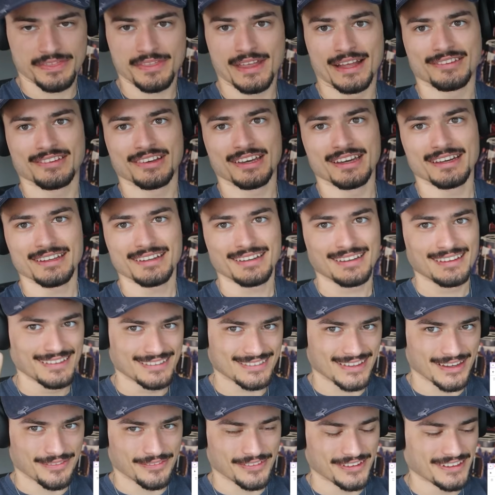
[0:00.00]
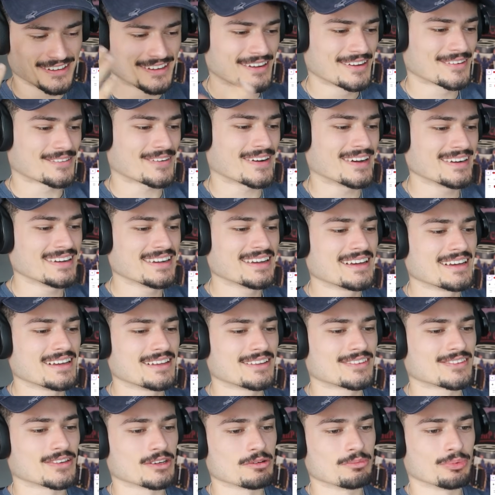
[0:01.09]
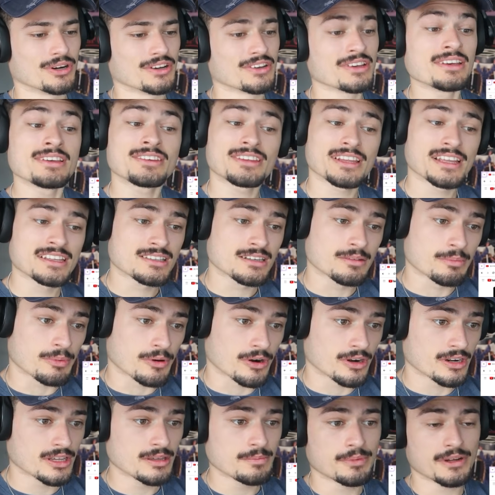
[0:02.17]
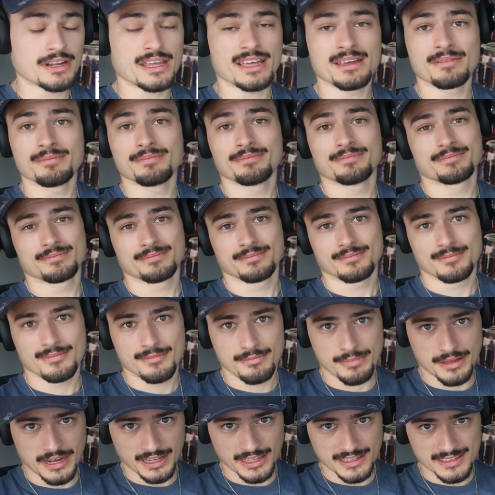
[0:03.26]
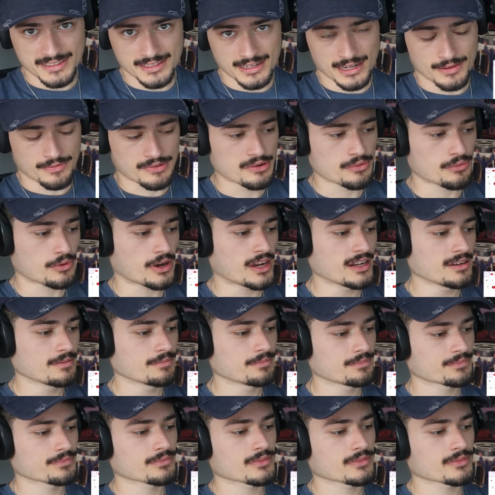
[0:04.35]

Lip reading: That's 8, 7, right? So your boy is late to the party, but hey, better late than ever, right?